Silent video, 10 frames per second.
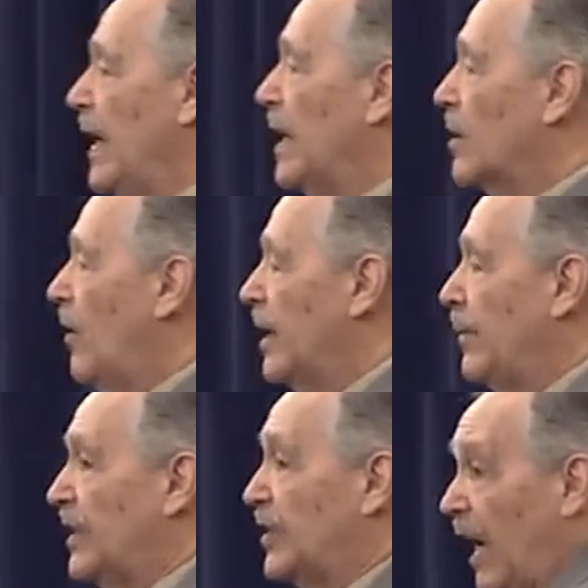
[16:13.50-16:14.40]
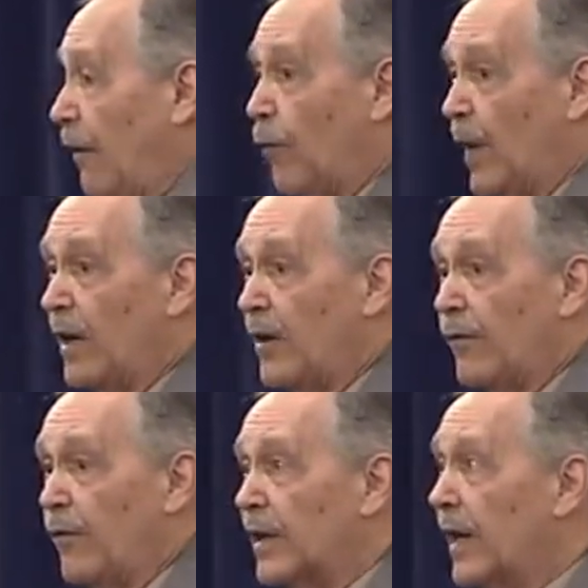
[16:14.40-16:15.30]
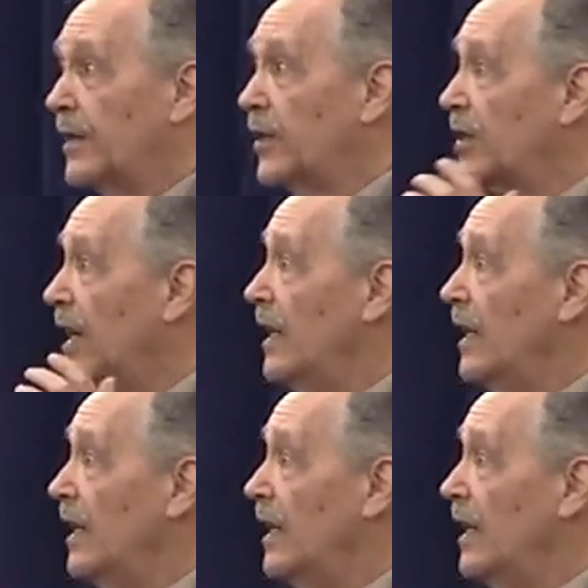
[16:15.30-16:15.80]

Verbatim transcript: are going to be self willed, if we're going to just